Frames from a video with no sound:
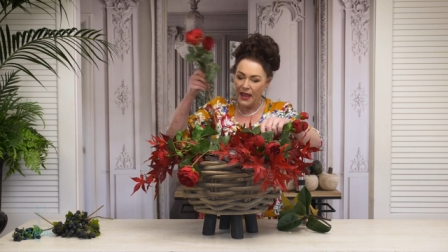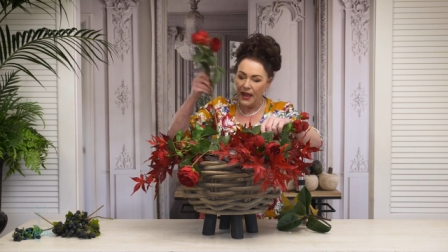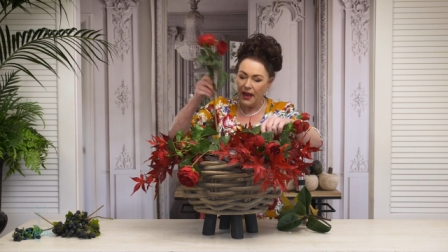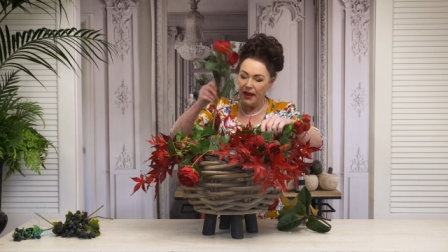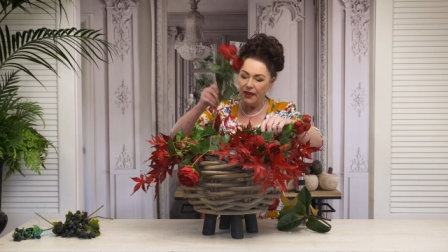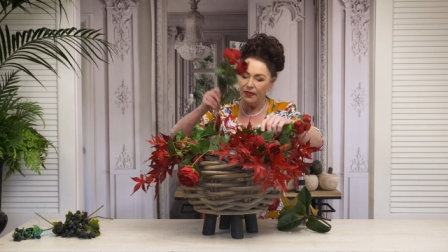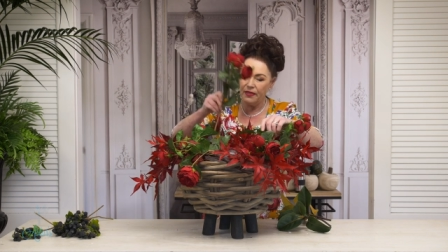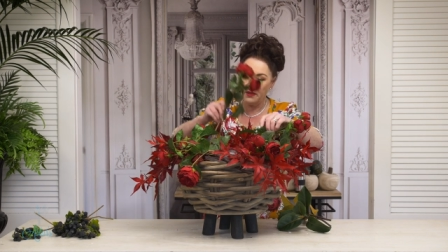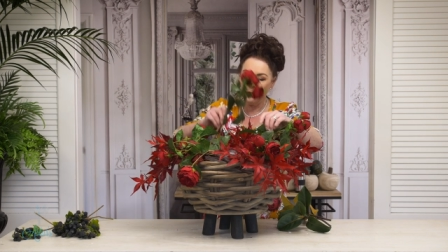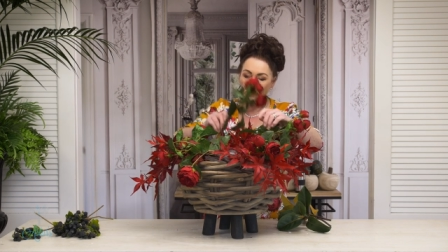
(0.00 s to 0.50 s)

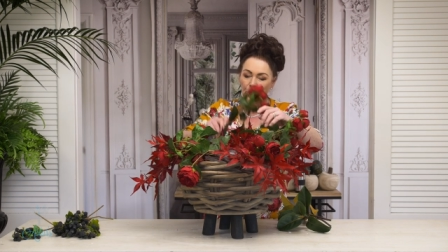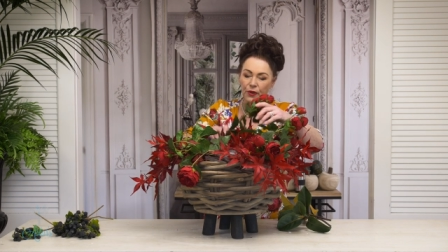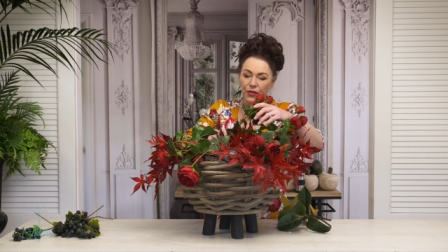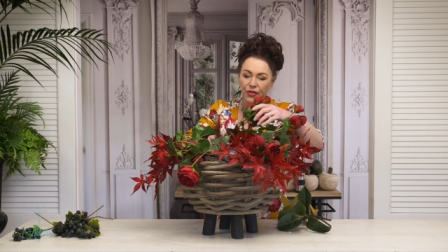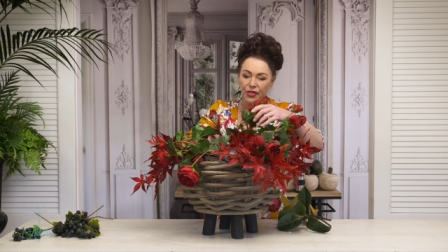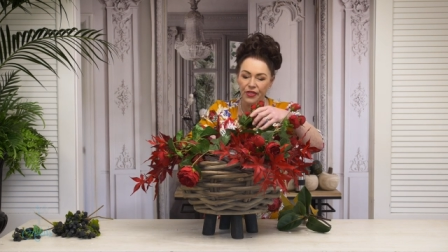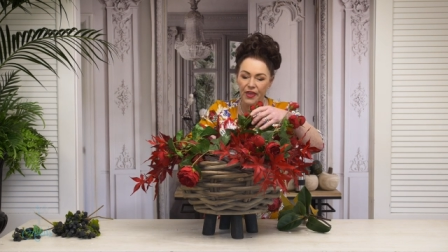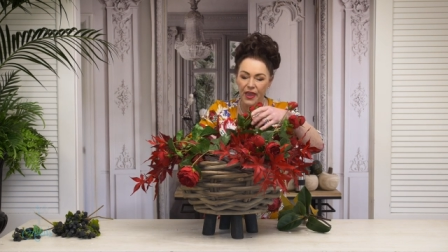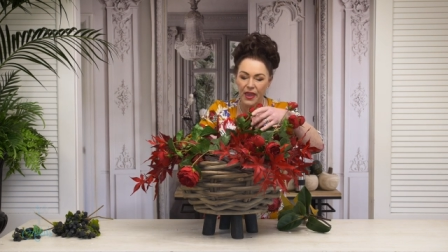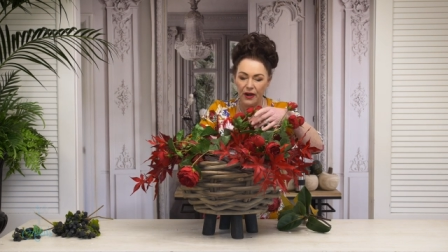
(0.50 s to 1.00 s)
And then
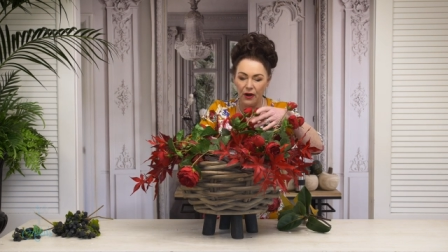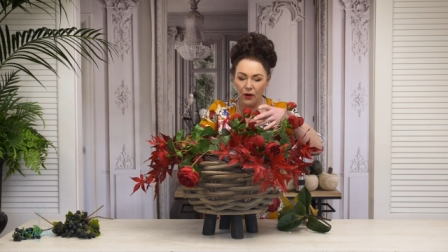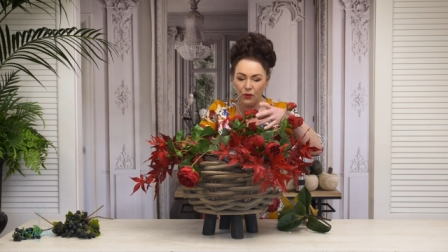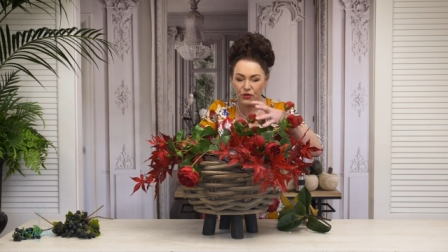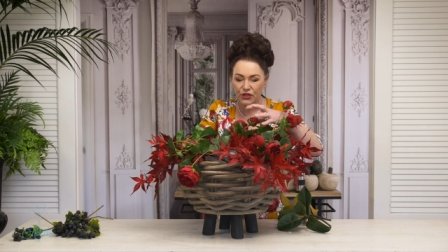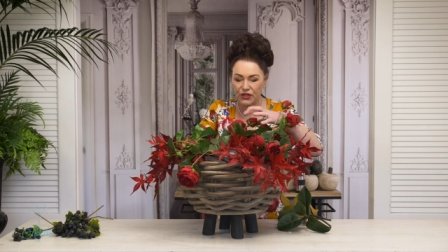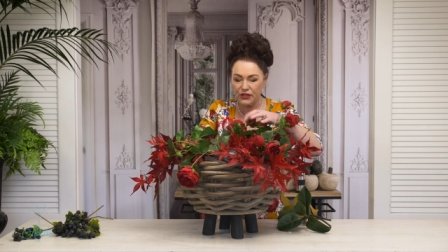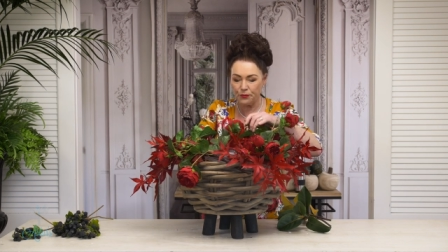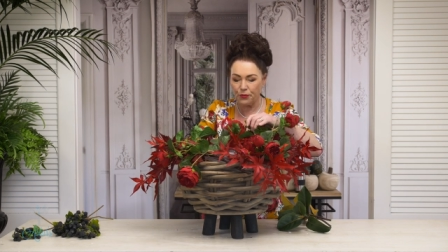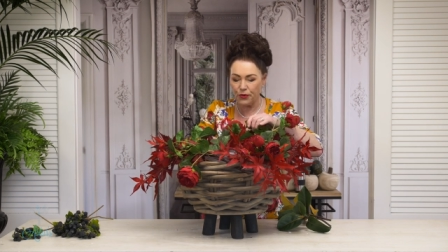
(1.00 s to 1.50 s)
with that, I'll
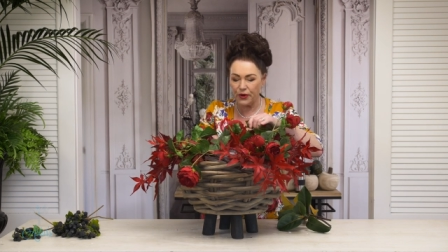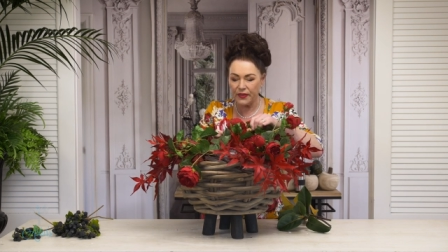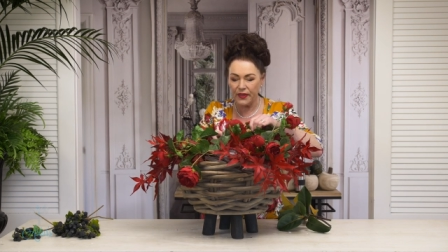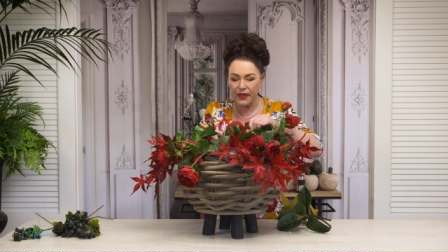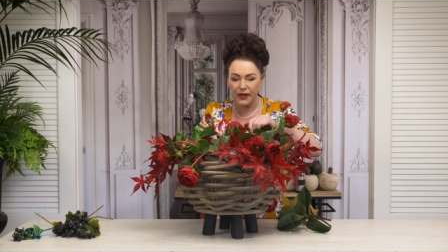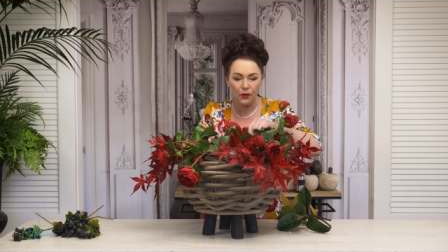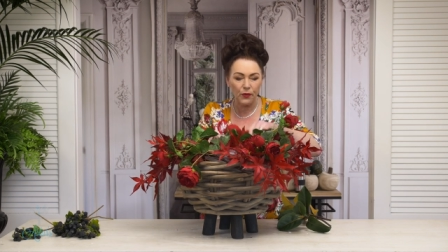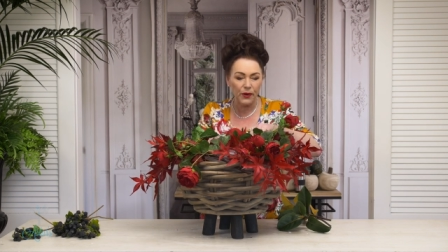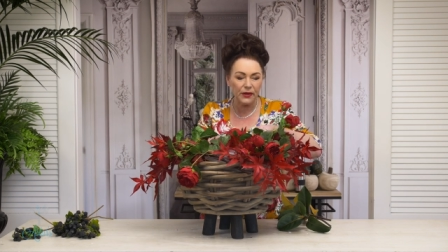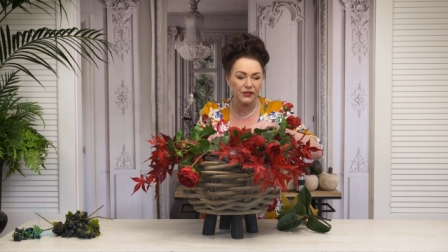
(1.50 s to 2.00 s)
just bring
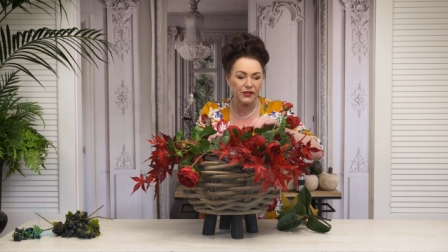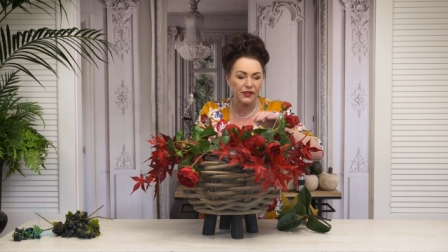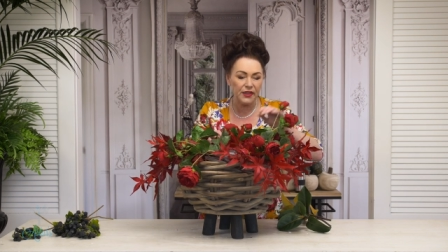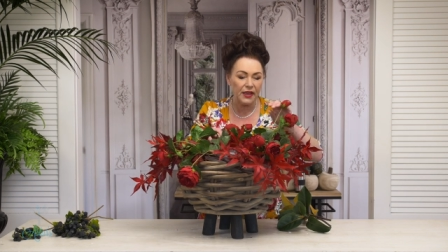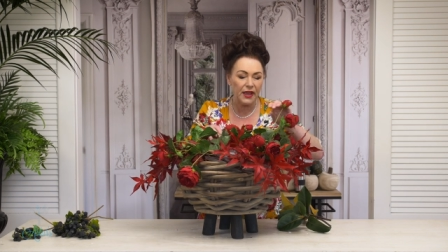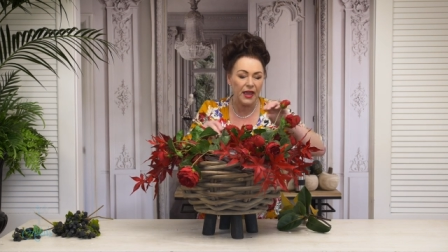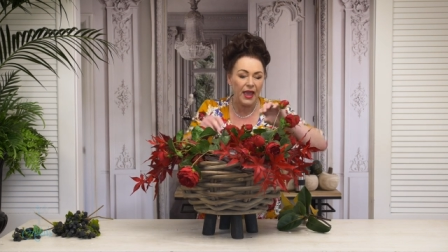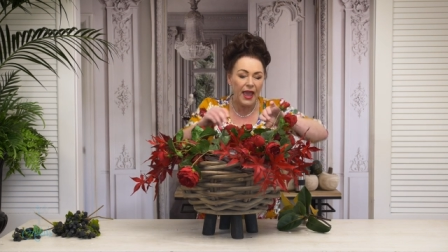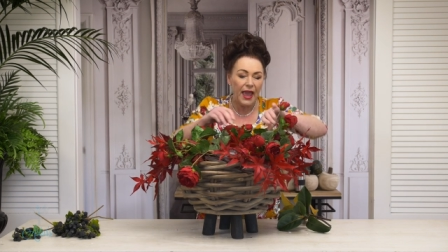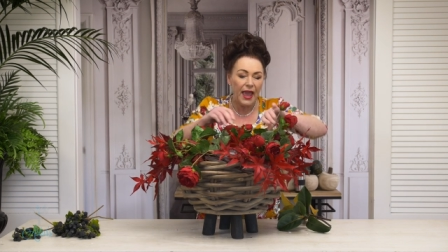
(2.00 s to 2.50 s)
that around to there.